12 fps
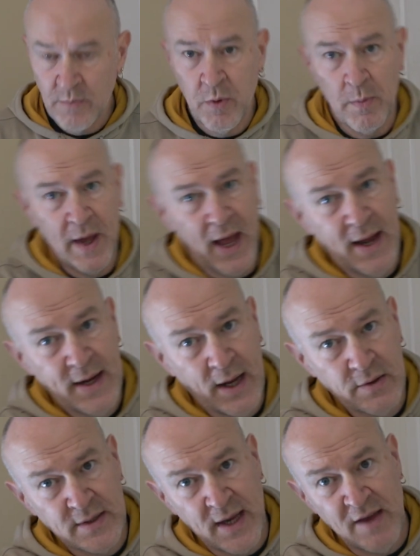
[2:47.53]
put my hand out
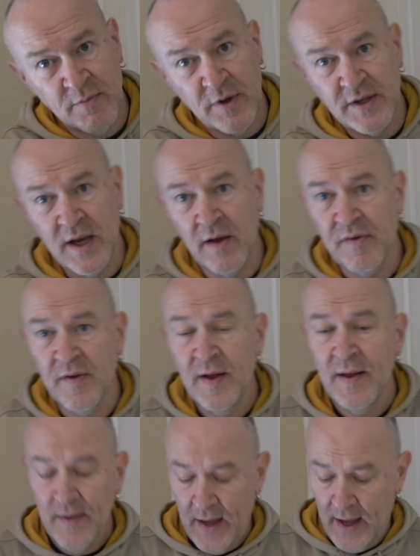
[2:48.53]
to save myself,